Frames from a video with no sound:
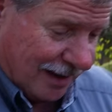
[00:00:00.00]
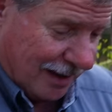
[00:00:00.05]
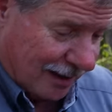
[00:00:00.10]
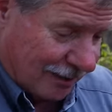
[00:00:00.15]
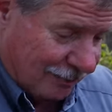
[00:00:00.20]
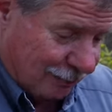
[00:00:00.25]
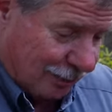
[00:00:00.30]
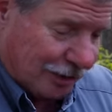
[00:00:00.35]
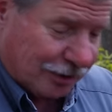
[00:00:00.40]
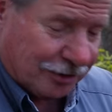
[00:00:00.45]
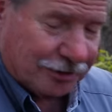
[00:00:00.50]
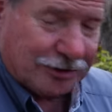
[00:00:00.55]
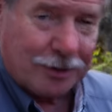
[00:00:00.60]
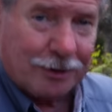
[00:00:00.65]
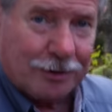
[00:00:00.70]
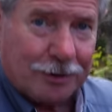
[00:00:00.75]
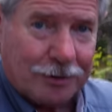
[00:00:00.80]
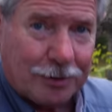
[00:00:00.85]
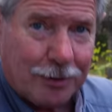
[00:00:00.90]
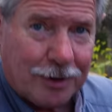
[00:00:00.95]
And when your
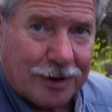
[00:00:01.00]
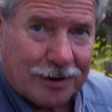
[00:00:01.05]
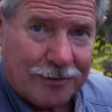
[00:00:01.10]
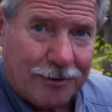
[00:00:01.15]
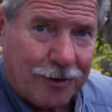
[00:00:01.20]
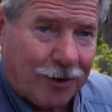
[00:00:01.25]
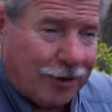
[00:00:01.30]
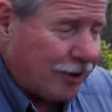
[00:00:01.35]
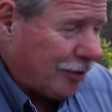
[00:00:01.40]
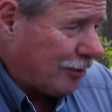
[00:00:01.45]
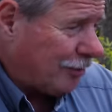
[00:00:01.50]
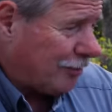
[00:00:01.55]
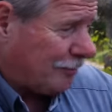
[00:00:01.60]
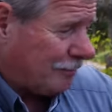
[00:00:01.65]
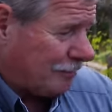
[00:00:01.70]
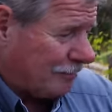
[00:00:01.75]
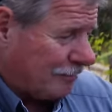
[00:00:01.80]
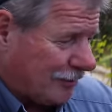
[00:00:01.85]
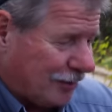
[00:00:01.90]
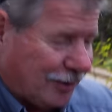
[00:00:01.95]
tools work for you,
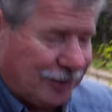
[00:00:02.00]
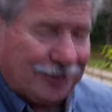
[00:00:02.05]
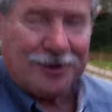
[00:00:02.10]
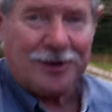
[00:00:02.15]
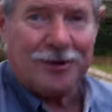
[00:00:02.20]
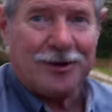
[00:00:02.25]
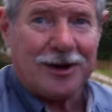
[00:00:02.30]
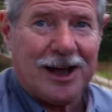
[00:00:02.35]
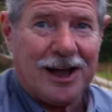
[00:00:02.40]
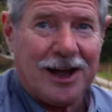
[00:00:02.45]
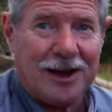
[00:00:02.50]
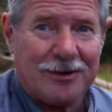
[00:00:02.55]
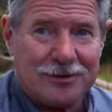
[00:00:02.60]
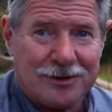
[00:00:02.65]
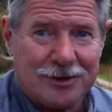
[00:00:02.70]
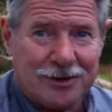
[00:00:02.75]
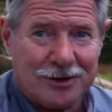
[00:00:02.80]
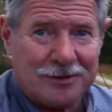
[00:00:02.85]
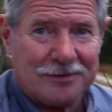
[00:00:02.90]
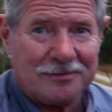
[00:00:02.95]
you don't
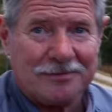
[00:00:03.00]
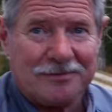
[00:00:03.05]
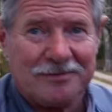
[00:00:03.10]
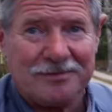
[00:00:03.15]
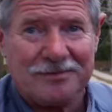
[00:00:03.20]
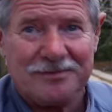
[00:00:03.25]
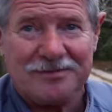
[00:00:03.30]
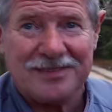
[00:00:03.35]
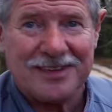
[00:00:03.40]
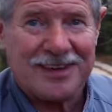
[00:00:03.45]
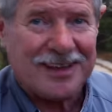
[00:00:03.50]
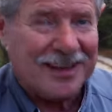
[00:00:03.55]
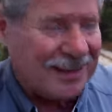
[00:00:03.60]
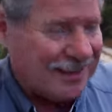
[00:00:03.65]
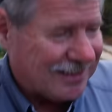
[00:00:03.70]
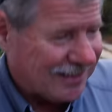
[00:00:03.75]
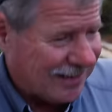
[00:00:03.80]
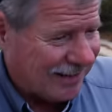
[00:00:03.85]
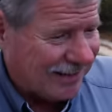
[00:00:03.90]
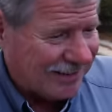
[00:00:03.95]
have to. That's
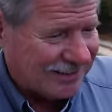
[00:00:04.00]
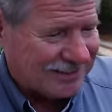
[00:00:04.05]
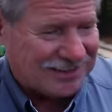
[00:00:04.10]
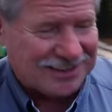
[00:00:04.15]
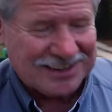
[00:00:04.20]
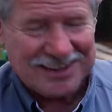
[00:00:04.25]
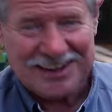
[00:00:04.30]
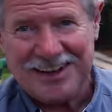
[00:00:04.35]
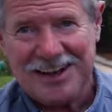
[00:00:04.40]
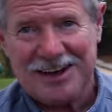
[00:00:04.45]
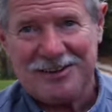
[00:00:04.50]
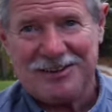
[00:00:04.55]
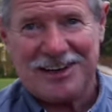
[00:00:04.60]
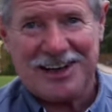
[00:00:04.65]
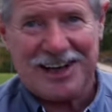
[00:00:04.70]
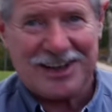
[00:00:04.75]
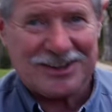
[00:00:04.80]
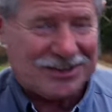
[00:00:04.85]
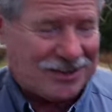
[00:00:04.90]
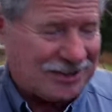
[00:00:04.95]
right. I mean,
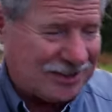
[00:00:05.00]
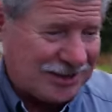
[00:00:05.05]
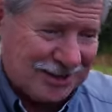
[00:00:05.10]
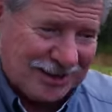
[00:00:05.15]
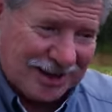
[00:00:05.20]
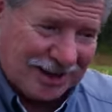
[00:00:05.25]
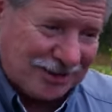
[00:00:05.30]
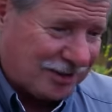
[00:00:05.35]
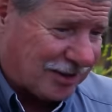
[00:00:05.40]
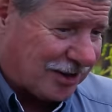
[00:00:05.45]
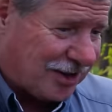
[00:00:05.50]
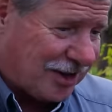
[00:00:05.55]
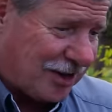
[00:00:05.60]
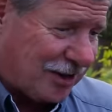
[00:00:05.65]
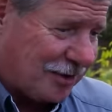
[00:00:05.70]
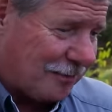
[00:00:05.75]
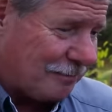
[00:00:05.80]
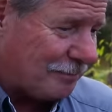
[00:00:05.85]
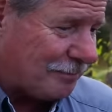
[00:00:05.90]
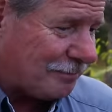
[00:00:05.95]
that's a
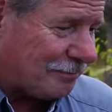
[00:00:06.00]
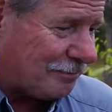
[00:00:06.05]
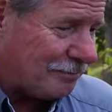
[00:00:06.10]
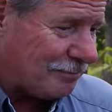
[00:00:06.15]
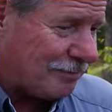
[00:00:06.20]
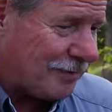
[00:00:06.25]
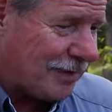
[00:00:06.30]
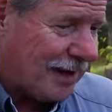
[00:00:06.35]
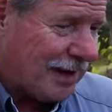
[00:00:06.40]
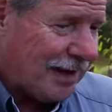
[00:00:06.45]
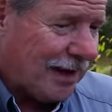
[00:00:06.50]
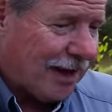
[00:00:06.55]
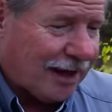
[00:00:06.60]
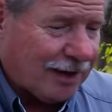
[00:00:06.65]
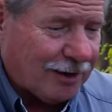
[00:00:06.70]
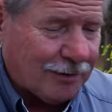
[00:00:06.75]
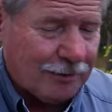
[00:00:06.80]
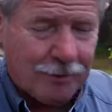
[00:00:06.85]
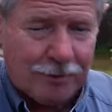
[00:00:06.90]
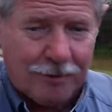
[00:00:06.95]
key. There you go.
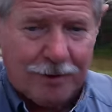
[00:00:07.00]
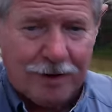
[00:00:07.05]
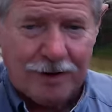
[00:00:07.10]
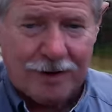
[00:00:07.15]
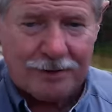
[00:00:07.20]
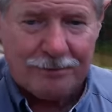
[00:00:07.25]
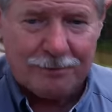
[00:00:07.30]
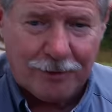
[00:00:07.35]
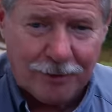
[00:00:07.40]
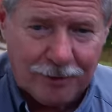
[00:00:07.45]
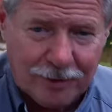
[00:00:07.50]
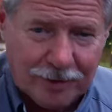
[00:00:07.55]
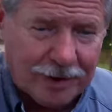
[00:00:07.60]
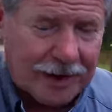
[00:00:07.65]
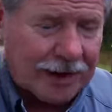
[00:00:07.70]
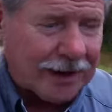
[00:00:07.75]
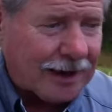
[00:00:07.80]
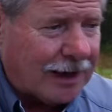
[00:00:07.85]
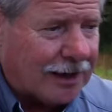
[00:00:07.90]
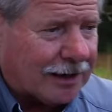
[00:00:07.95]
I have one
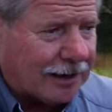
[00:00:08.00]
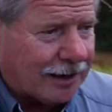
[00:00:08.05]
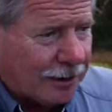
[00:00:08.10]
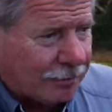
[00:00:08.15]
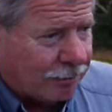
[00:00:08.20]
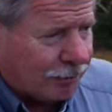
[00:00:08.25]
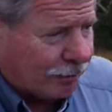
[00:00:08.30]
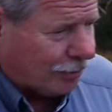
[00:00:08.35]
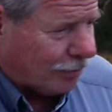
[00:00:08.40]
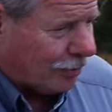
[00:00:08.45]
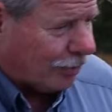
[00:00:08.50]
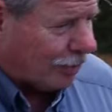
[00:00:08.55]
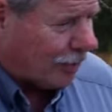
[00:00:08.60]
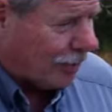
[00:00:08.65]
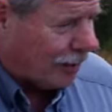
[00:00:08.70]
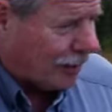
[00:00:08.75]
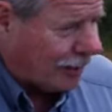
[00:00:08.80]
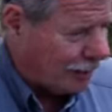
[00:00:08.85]
more. I got a couple.